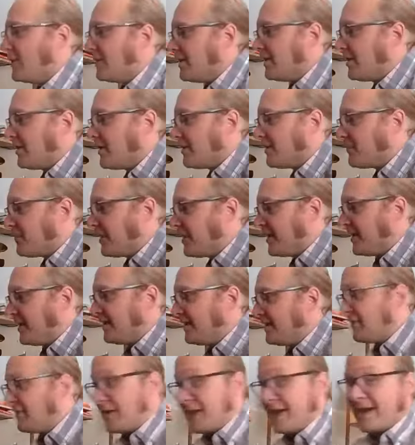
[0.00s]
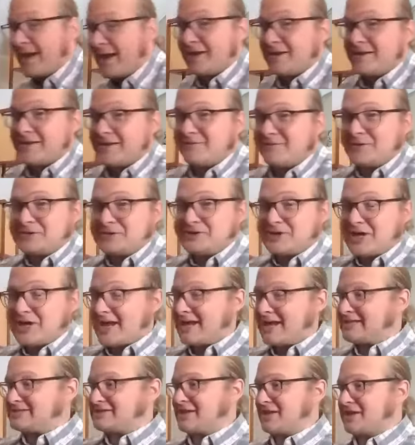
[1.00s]
will play the end of the
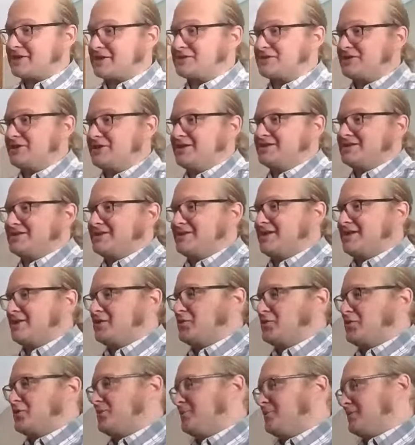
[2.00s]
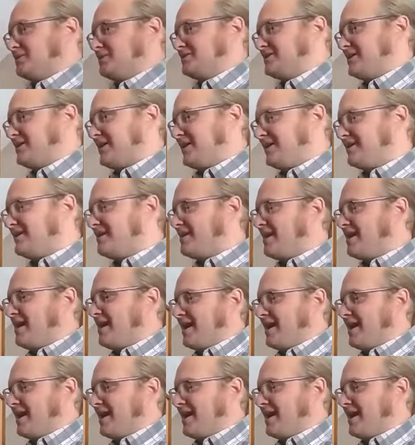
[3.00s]
jazz section into that normal state.